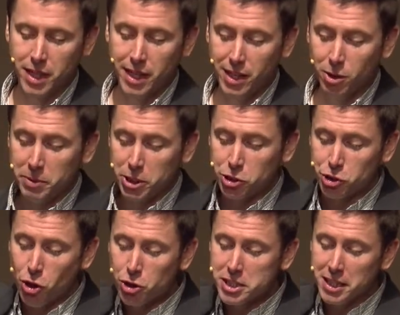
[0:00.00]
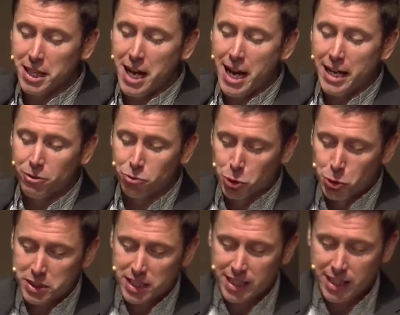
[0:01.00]
He'll be strong as a lion,
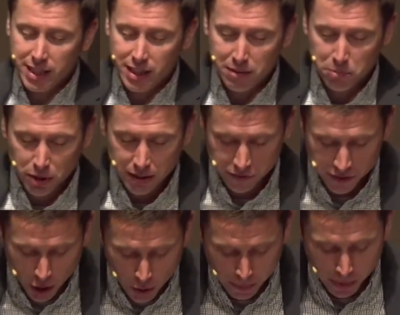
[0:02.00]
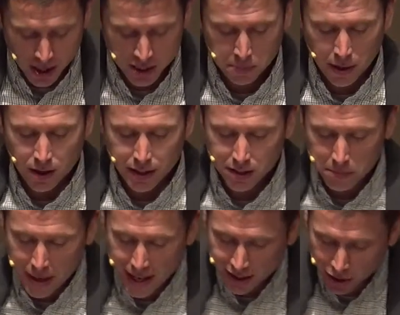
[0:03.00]
rule as a king, bring flowing prosperity,
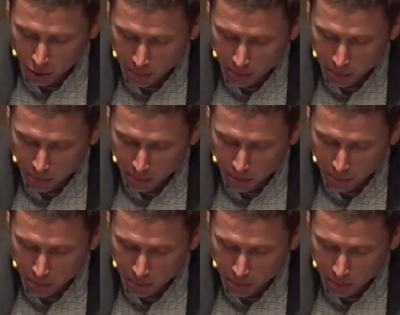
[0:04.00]
demand the